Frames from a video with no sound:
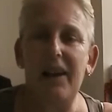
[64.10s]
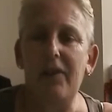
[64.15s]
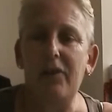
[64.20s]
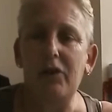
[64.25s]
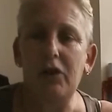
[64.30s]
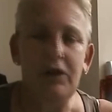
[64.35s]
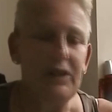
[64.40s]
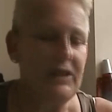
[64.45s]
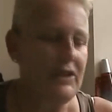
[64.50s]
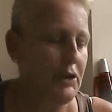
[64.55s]
I've
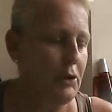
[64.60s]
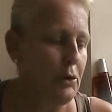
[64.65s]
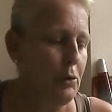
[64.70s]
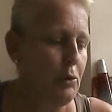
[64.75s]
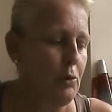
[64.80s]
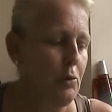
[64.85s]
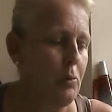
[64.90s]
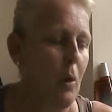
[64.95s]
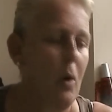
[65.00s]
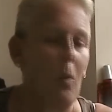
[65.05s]
gone into
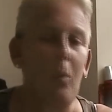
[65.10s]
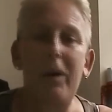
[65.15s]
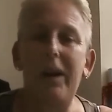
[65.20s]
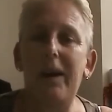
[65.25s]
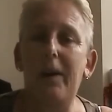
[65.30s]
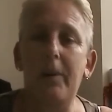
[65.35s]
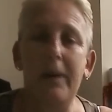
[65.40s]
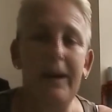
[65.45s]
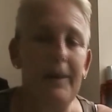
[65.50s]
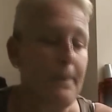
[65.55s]
who, what,
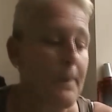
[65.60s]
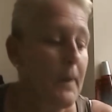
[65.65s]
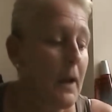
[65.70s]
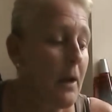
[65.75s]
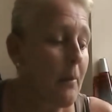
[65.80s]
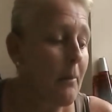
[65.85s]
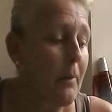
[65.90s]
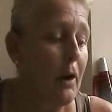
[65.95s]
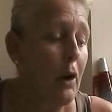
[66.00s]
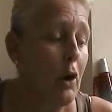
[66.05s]
where, when,
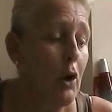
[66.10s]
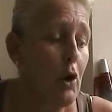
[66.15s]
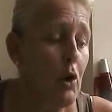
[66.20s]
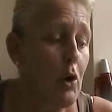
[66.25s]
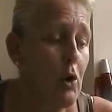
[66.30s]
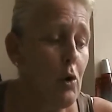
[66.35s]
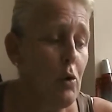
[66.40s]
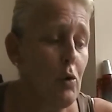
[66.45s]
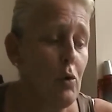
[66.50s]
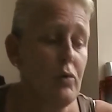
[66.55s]
but
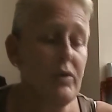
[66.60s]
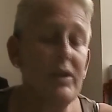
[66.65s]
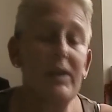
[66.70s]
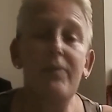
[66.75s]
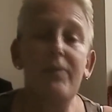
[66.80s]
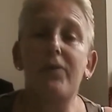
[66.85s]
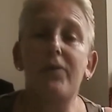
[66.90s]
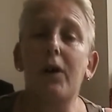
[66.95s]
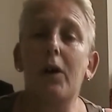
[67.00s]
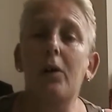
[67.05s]
who's
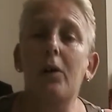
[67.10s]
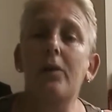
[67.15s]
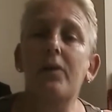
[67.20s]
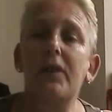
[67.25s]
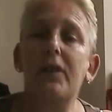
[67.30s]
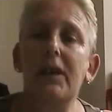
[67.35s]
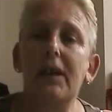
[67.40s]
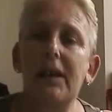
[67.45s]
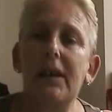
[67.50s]
involved?